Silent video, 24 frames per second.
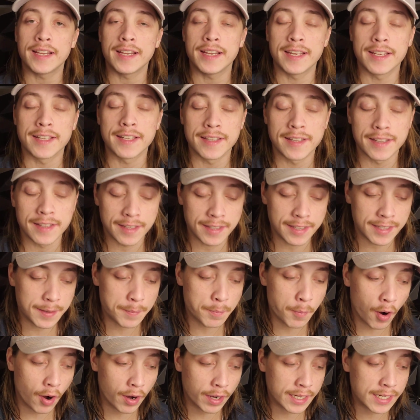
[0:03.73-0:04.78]
in the
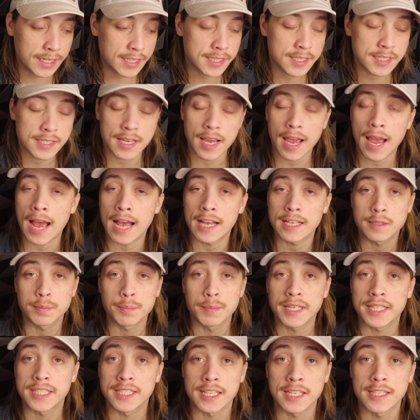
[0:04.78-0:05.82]
markets has
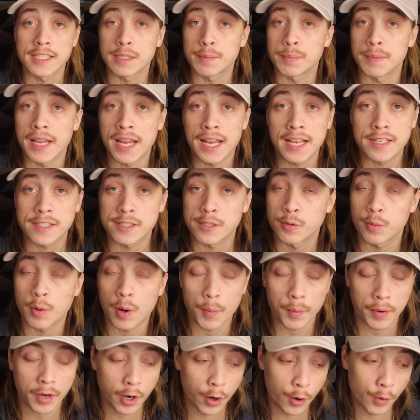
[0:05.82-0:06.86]
mixed sentiment as to where
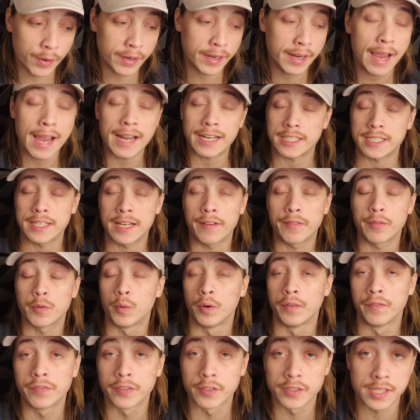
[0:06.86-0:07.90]
we're going. Actually,
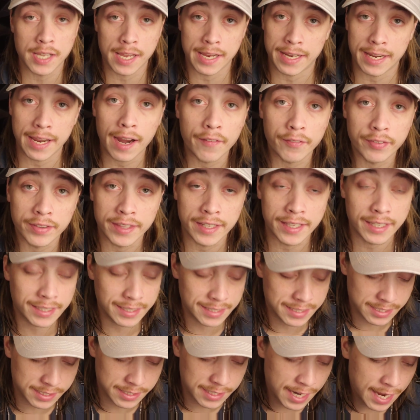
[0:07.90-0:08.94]
everyone feels like everything
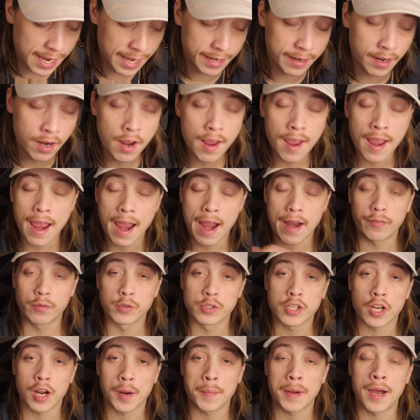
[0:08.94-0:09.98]
is dead. Everyone's
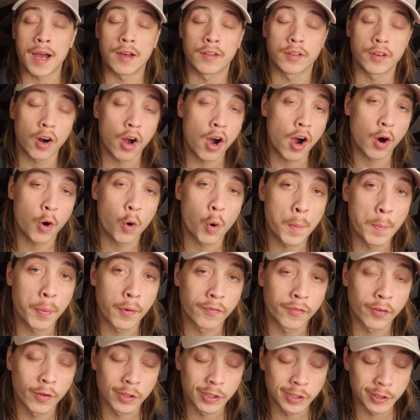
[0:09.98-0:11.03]
talking about how their altcoin
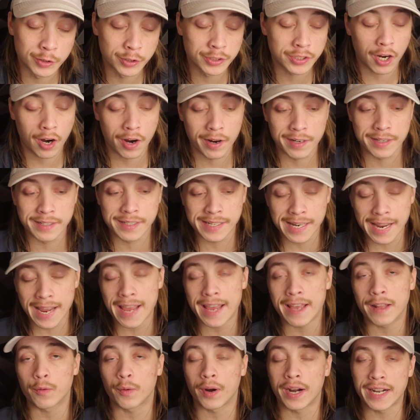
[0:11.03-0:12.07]
portfolios are
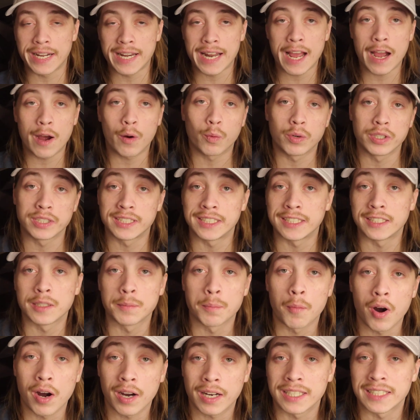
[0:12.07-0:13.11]
dead. Right now, we're seeing the
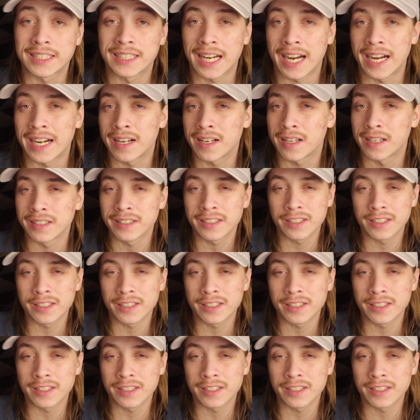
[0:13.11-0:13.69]
markets kind of,